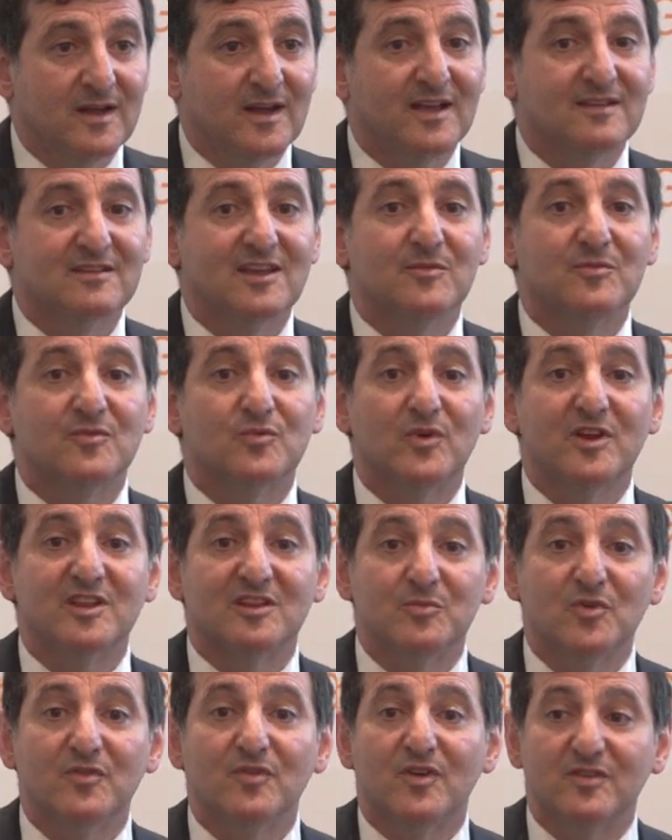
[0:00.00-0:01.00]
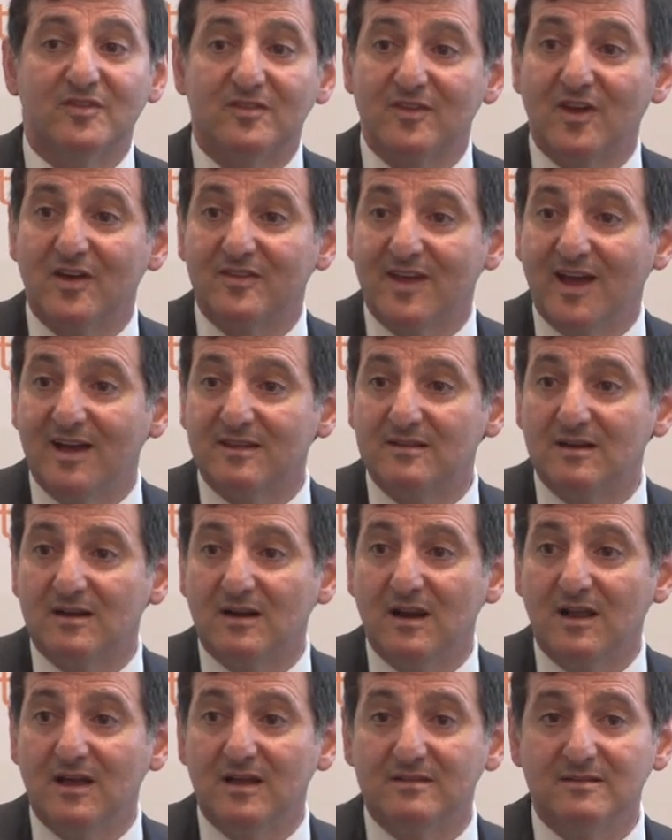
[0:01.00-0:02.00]
It seems reasonable versus those asset
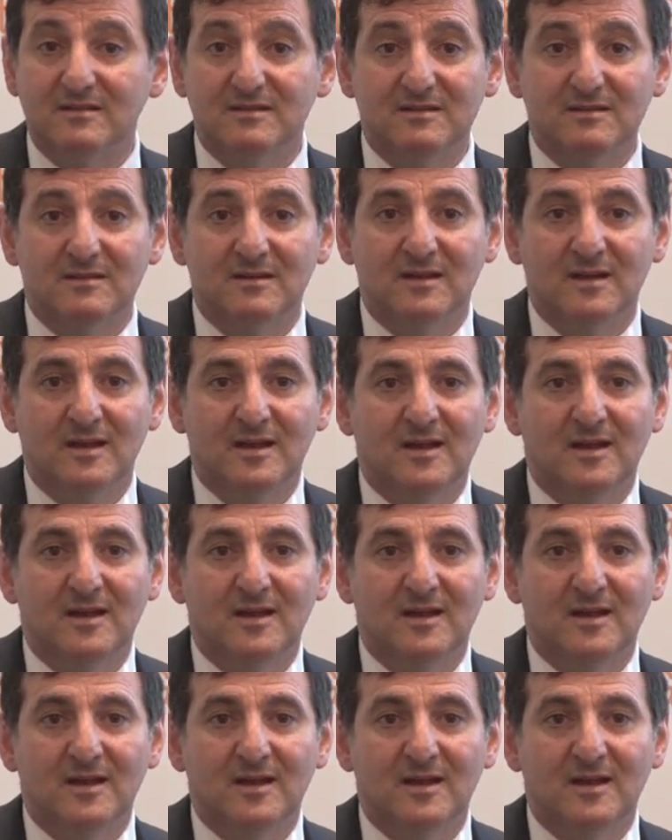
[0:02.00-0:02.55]
classes.